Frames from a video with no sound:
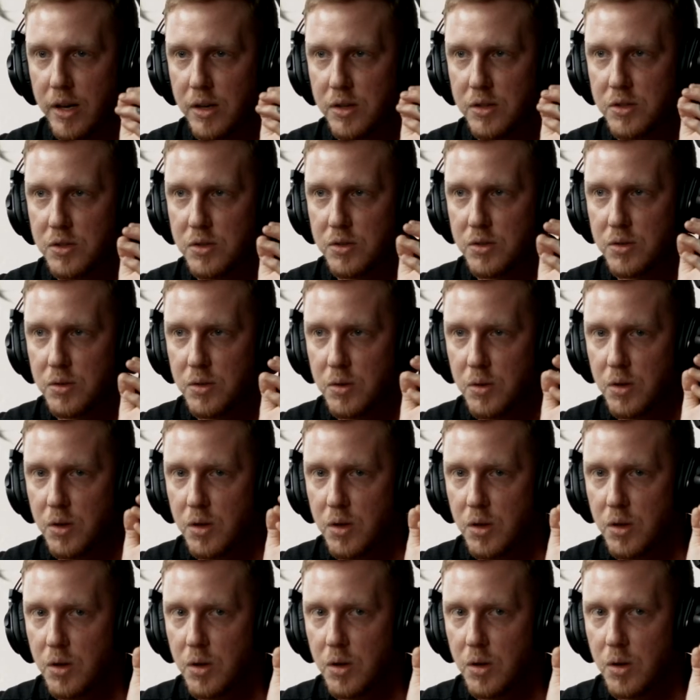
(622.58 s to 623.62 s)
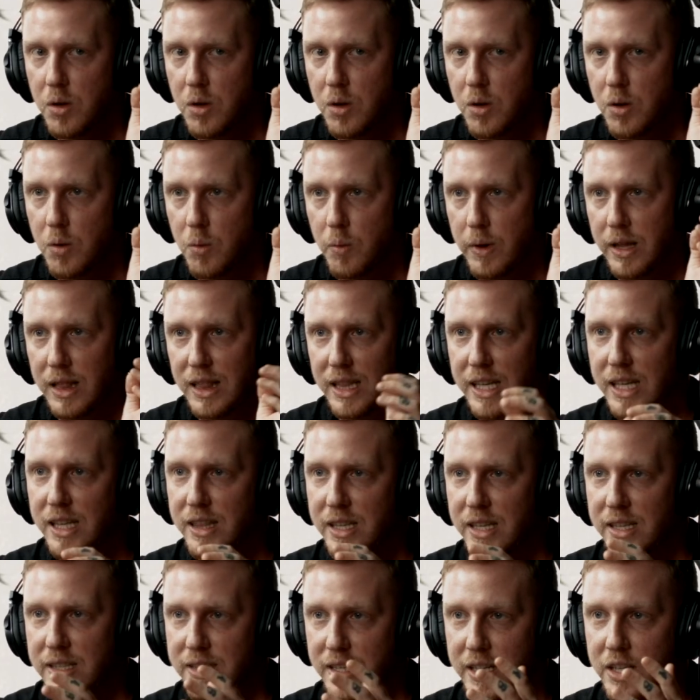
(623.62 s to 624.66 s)
and we lead
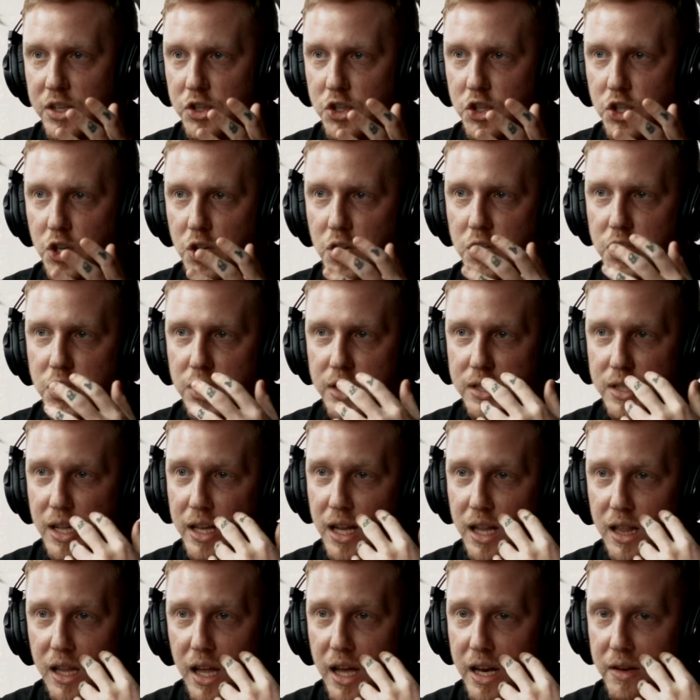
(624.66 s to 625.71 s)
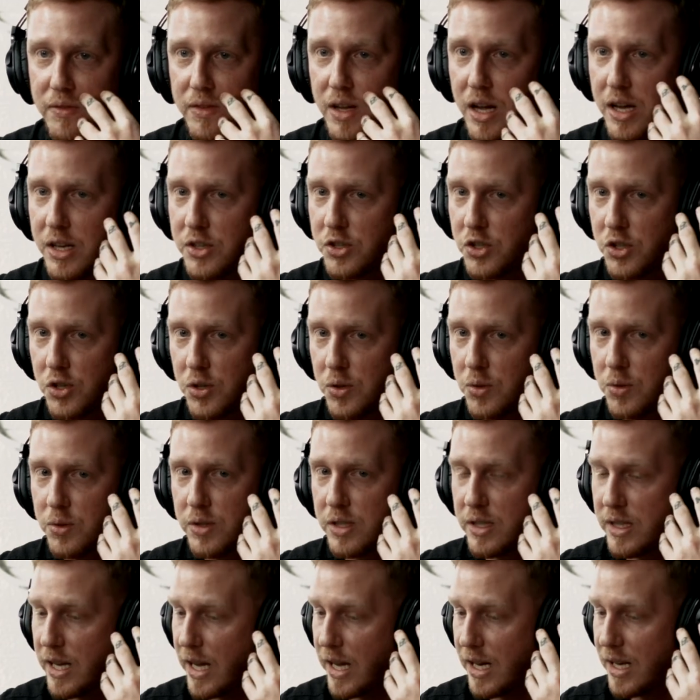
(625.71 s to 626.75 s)
these in churches, like a lot of guys
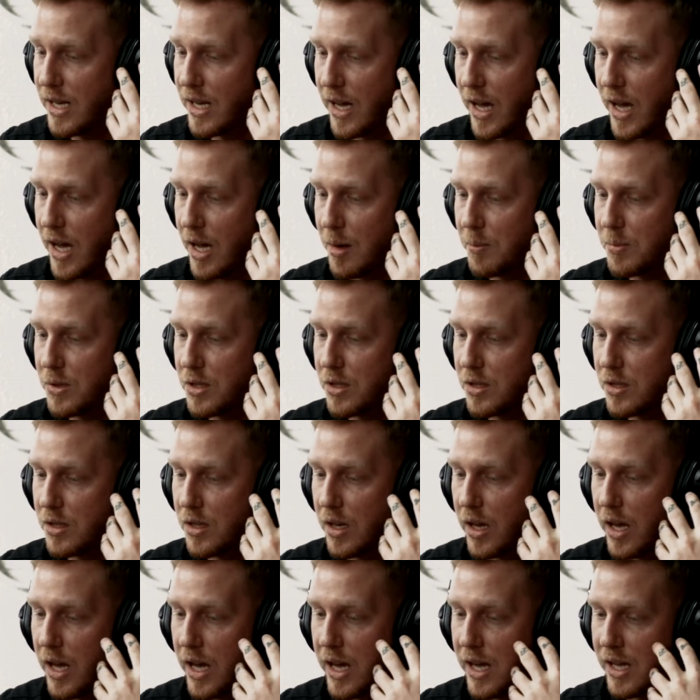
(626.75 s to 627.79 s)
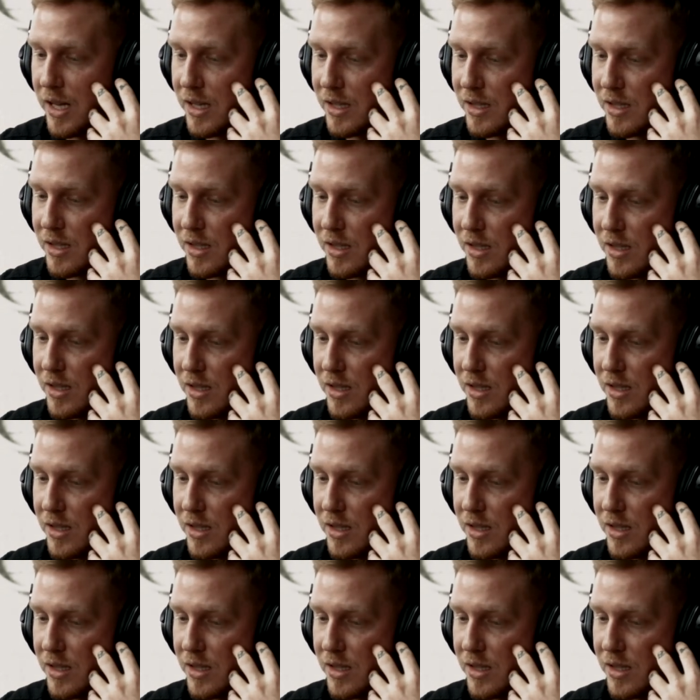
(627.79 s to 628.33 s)
use dating apps, and